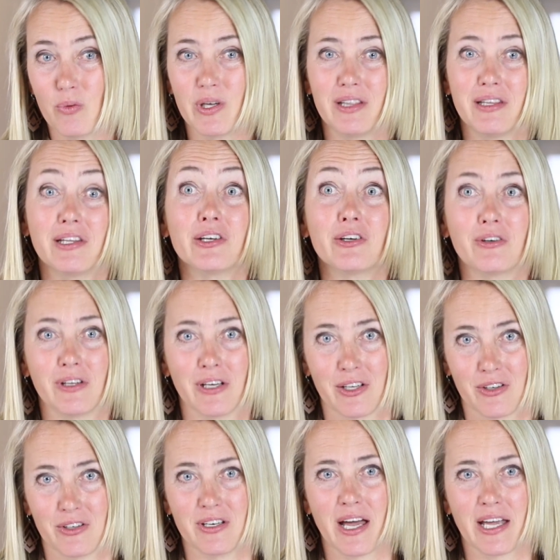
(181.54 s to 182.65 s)
We literally
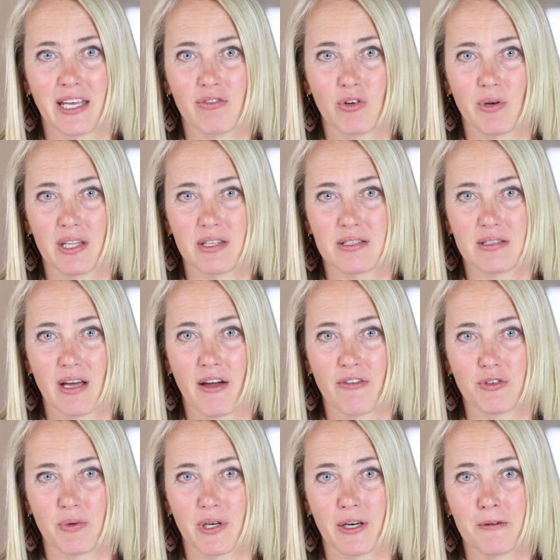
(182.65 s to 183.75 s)
could not give away the
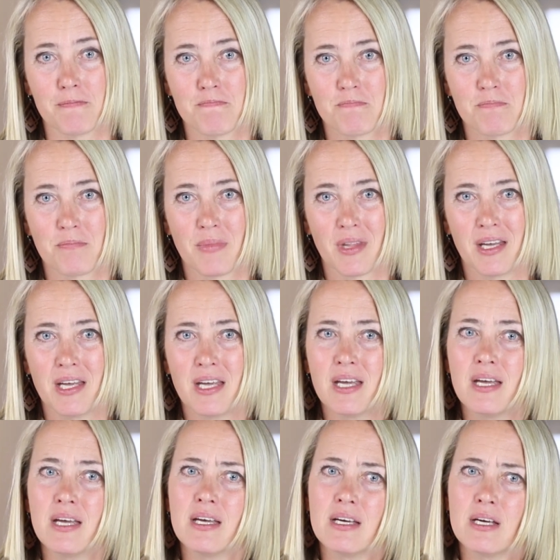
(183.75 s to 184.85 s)
software.
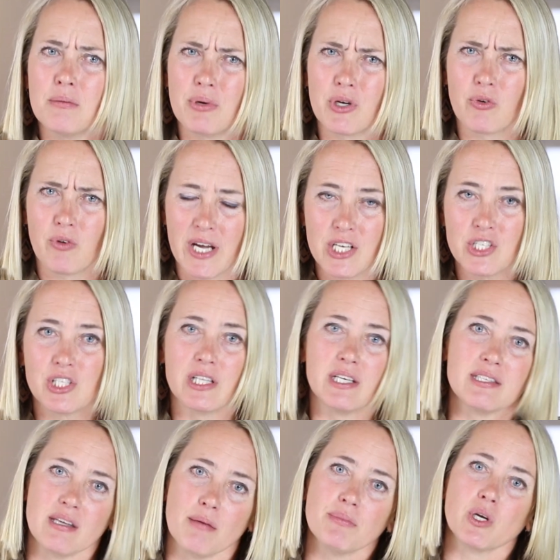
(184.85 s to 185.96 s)
But gradually,
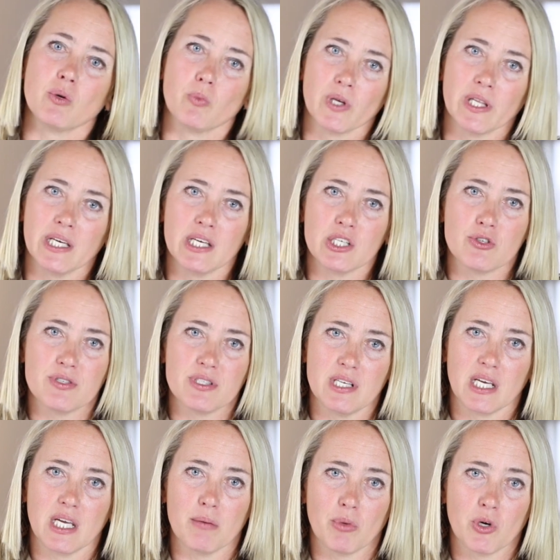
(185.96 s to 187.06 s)
something really
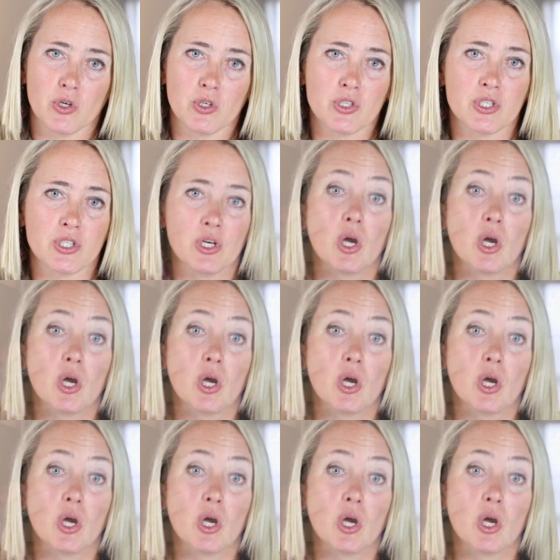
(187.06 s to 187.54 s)
interesting emerged.